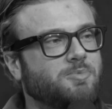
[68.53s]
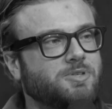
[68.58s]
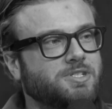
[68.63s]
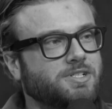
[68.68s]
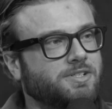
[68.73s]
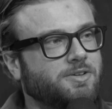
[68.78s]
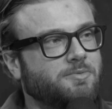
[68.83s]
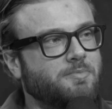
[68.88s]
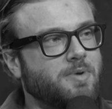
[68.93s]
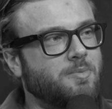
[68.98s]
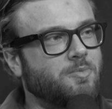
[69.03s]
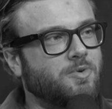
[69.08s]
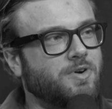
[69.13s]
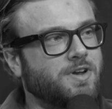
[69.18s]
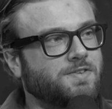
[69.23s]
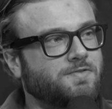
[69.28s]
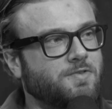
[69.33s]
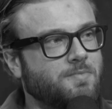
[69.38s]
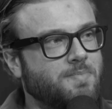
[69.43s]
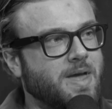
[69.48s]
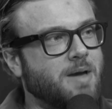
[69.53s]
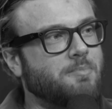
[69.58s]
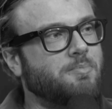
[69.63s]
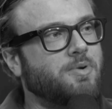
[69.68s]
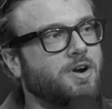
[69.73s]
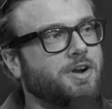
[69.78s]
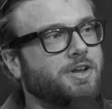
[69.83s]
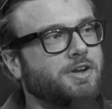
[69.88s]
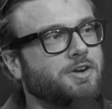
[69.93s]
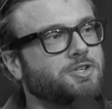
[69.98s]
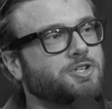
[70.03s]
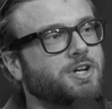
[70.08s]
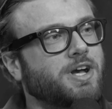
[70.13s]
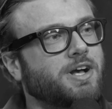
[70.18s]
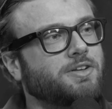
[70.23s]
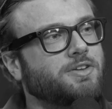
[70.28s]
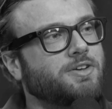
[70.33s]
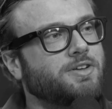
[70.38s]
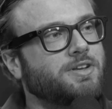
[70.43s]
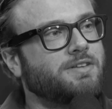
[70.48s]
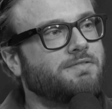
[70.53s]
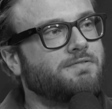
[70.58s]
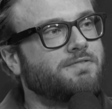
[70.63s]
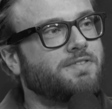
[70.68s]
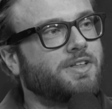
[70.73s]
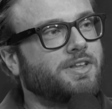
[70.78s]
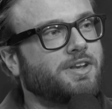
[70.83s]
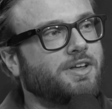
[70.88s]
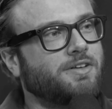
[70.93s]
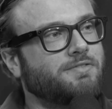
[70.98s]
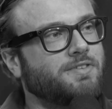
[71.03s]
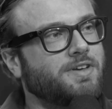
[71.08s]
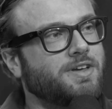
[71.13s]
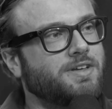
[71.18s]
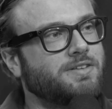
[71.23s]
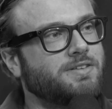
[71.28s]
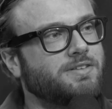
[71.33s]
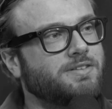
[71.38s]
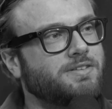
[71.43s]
particular memories from that part of your childhood in Philadelphia?